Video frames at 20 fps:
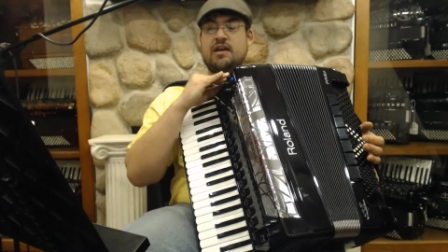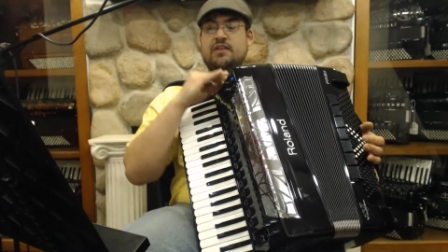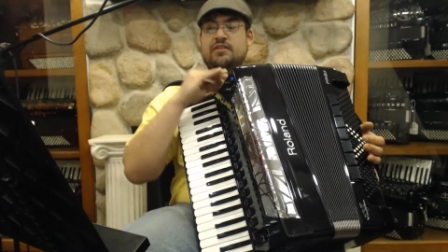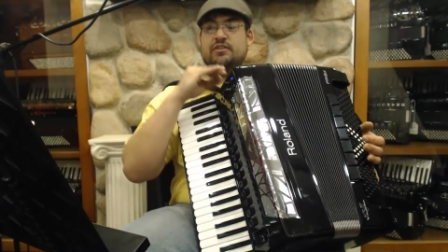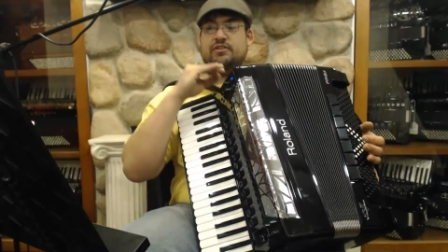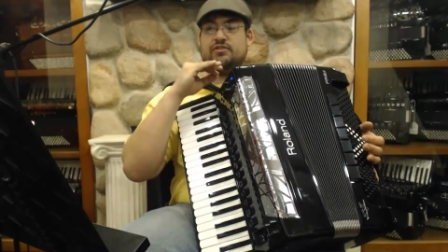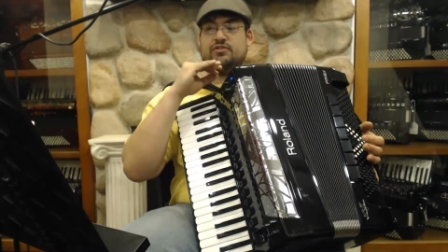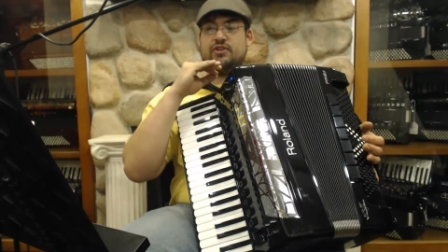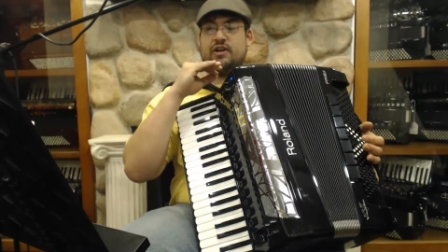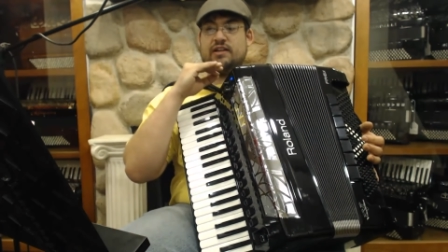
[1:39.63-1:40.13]

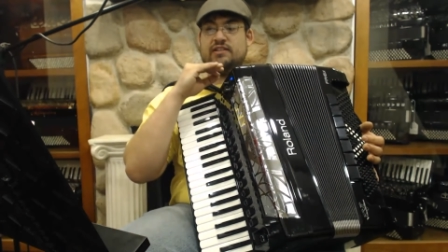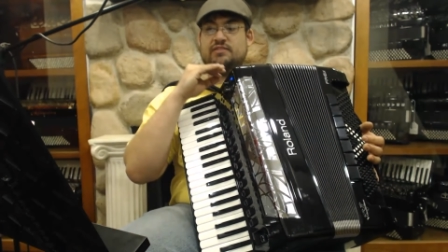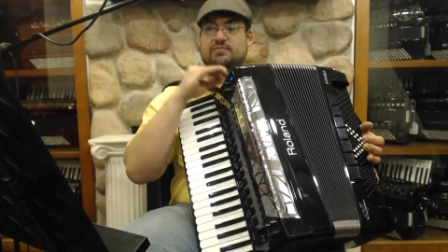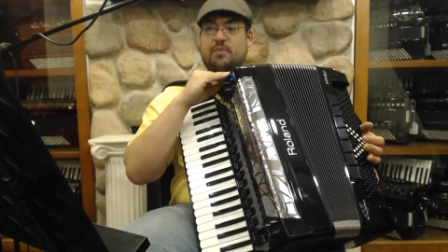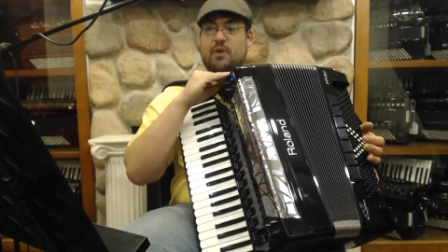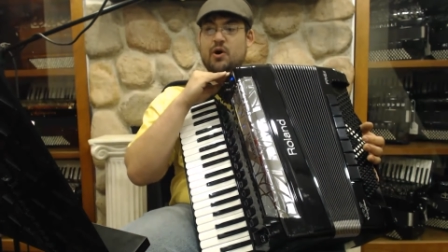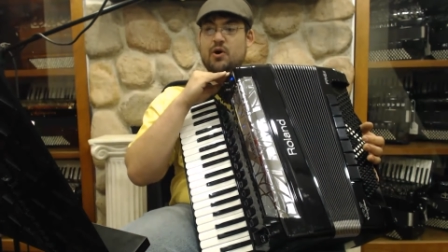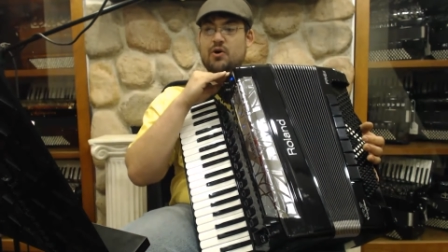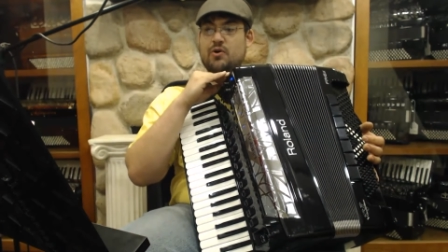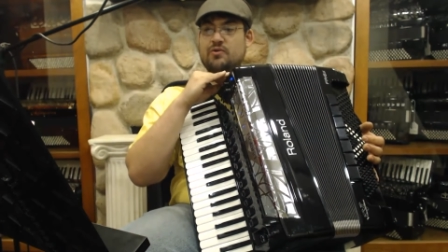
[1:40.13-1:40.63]
The
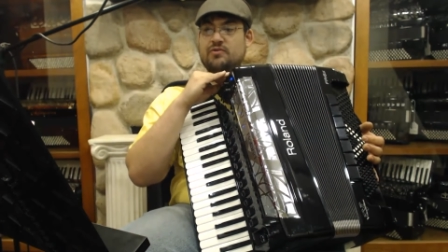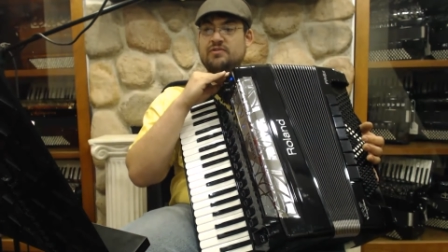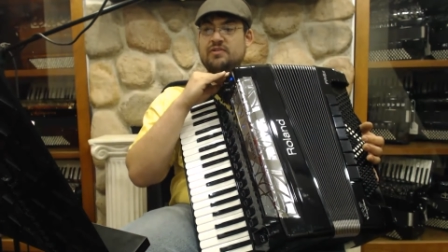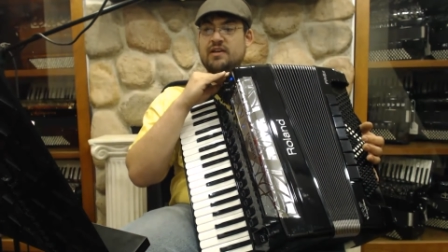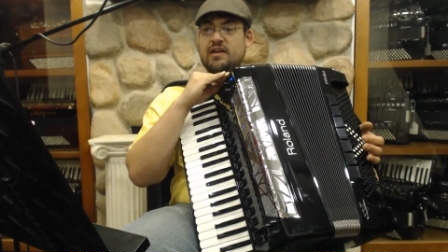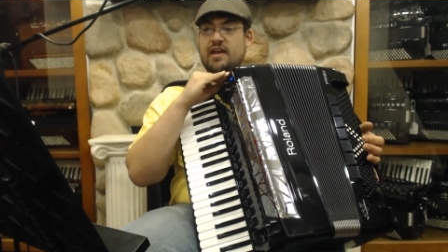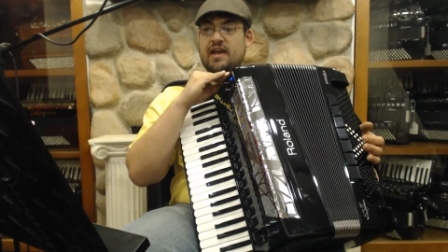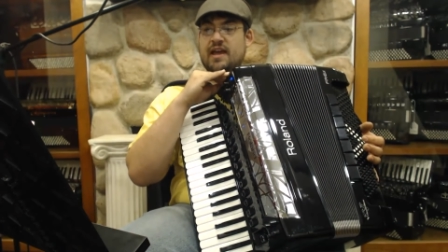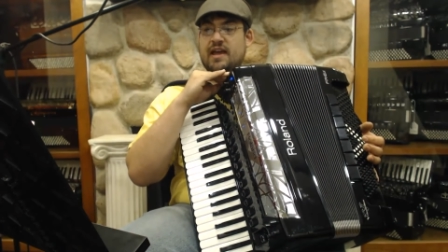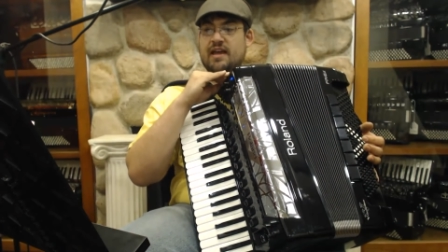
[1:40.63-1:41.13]
transpose
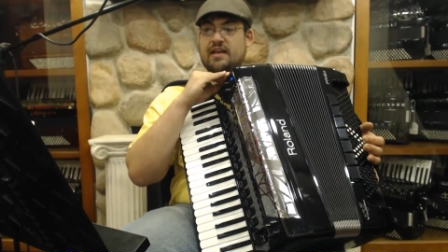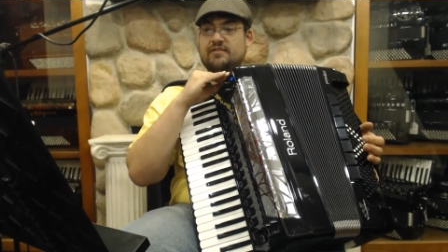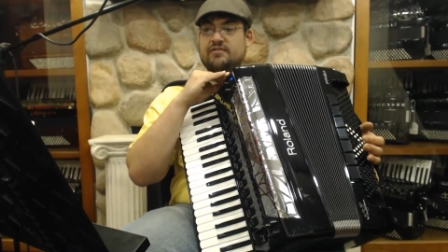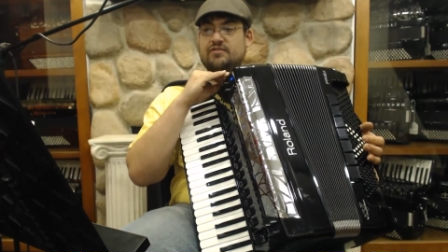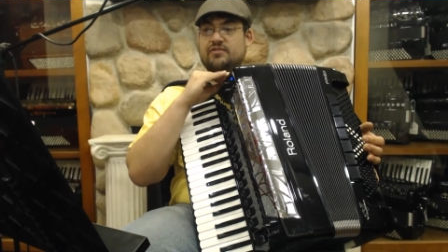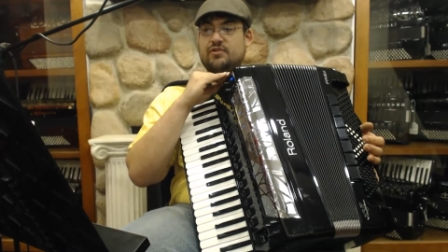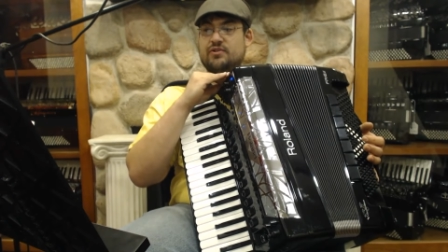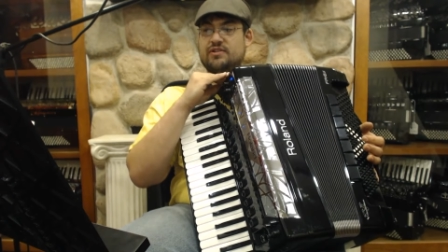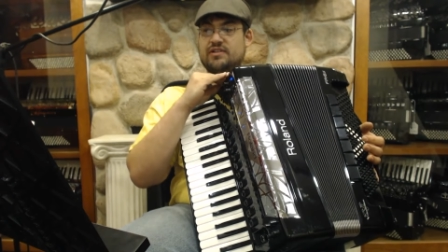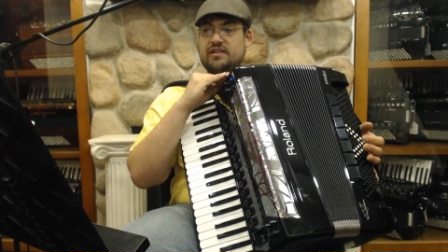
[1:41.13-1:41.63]
and
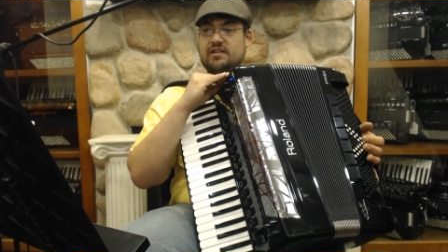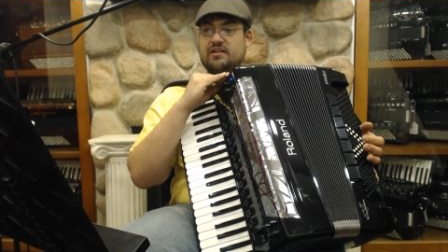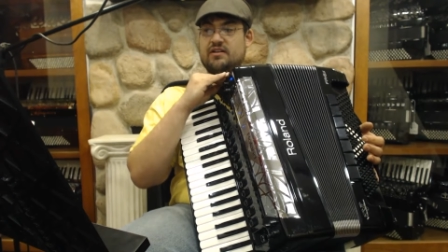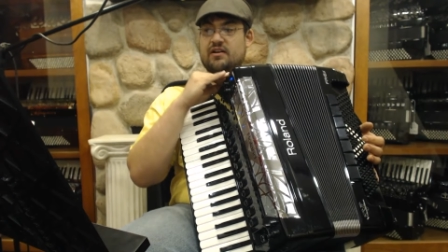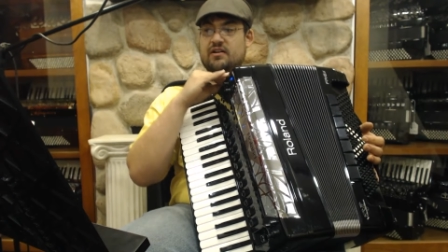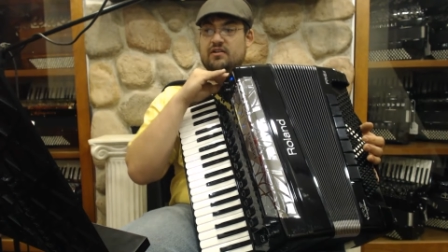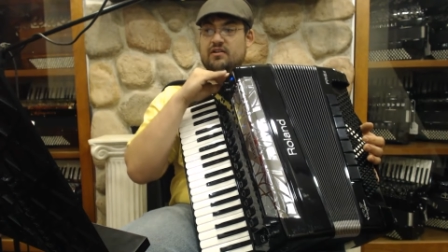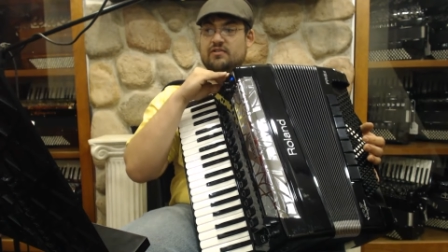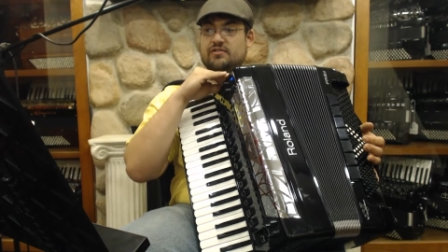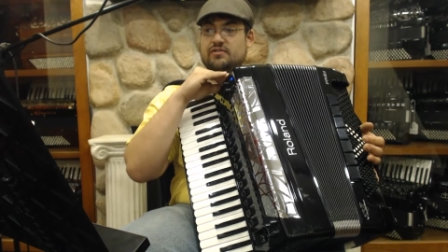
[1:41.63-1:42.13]
sordina
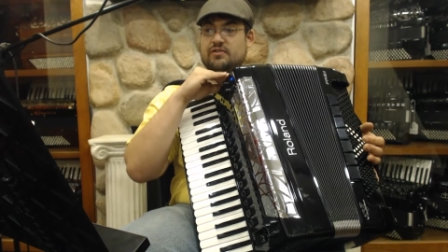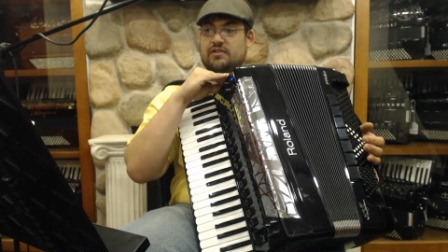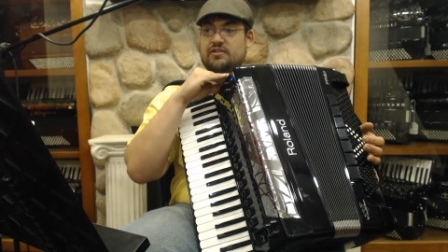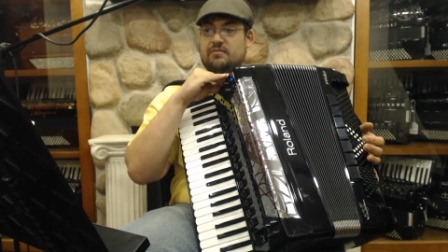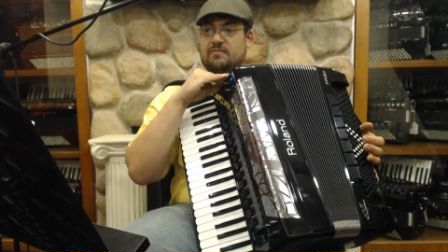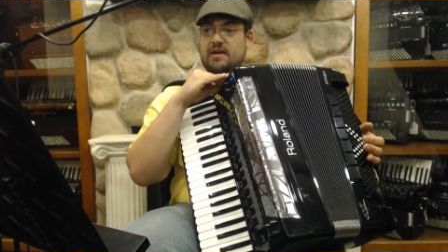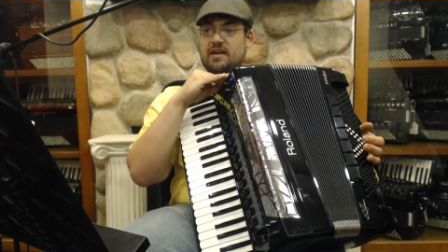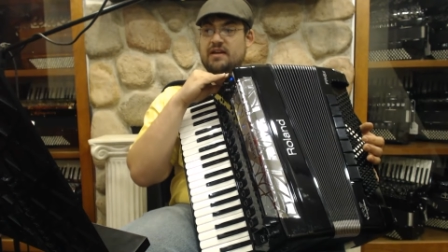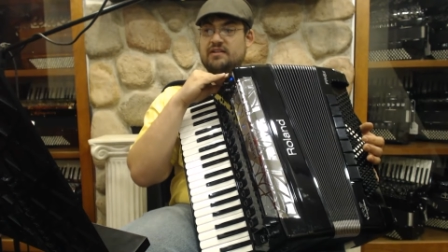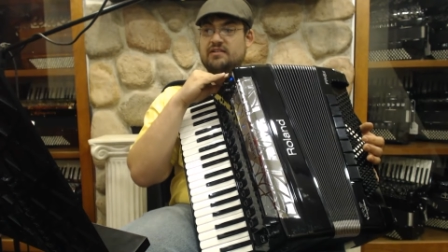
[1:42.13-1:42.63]
are also on the
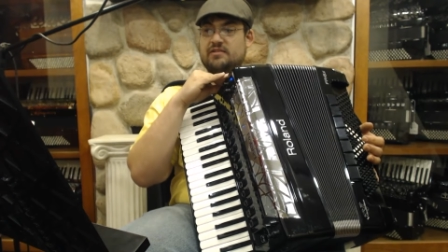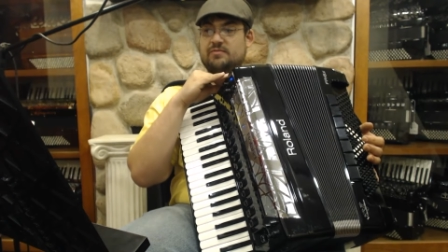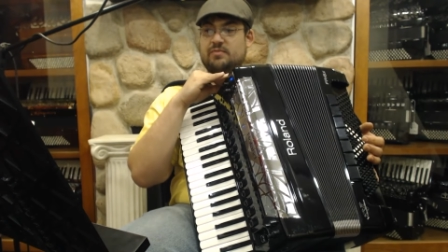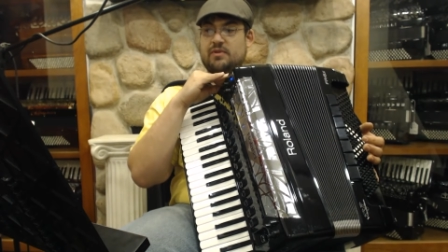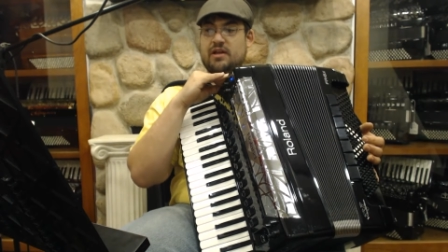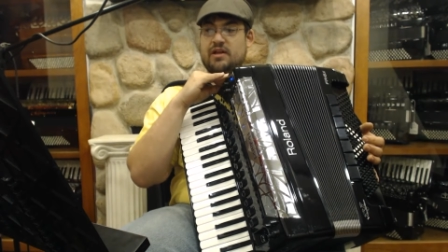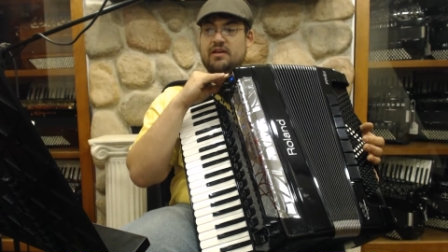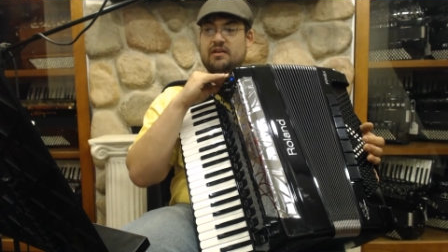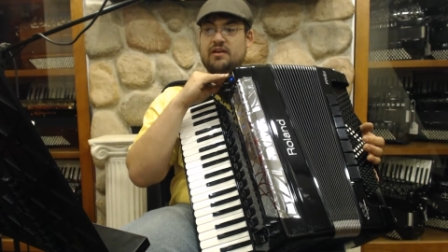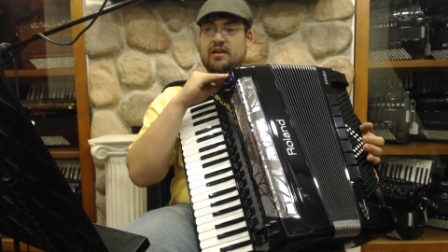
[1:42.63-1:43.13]
main
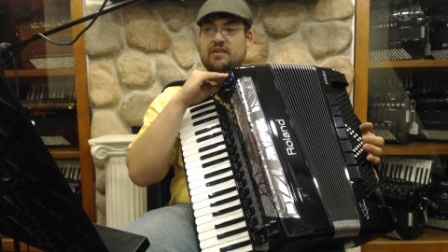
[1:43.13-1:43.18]
display,